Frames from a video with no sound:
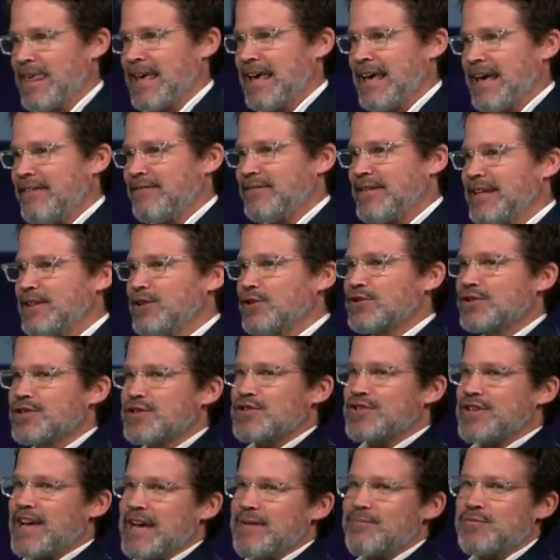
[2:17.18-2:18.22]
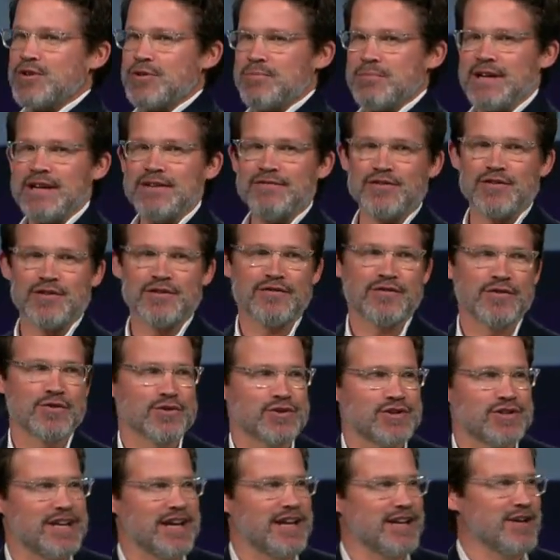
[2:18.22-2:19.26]
They looked the same to me for the first
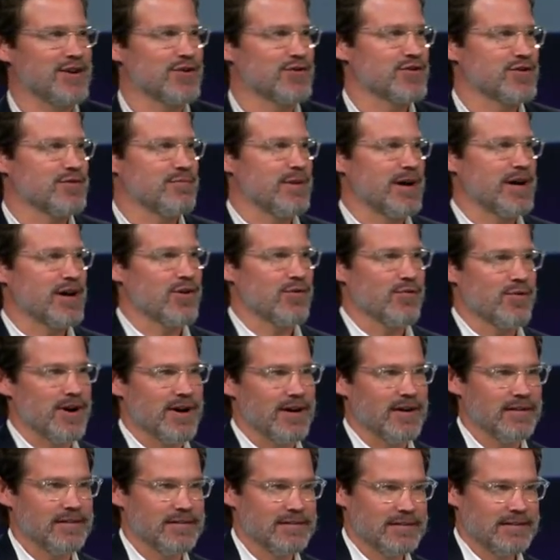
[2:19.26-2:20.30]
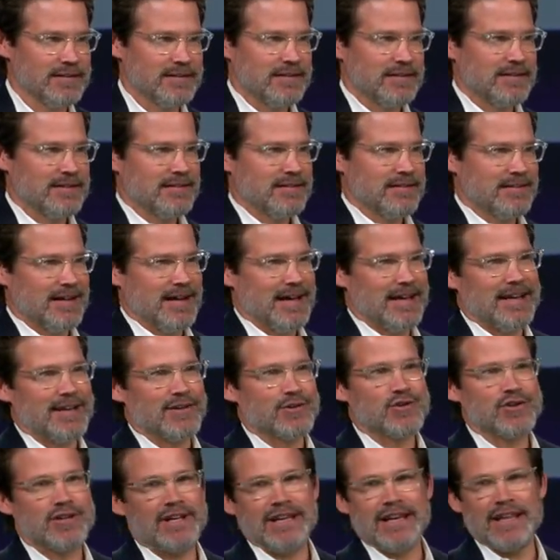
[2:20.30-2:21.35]
10 years of my career. I didn't
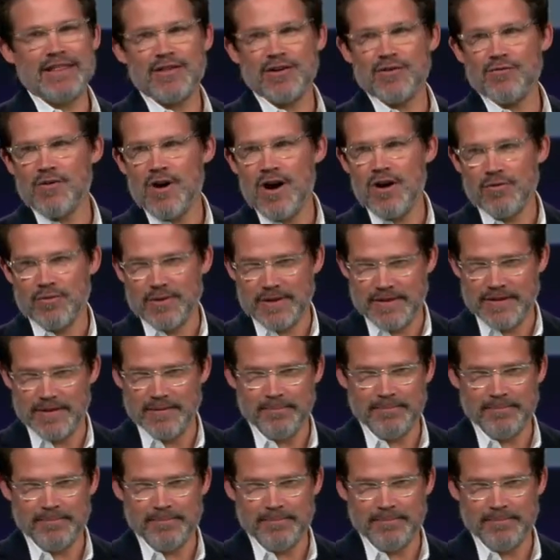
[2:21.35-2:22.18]
see anything wrong with them.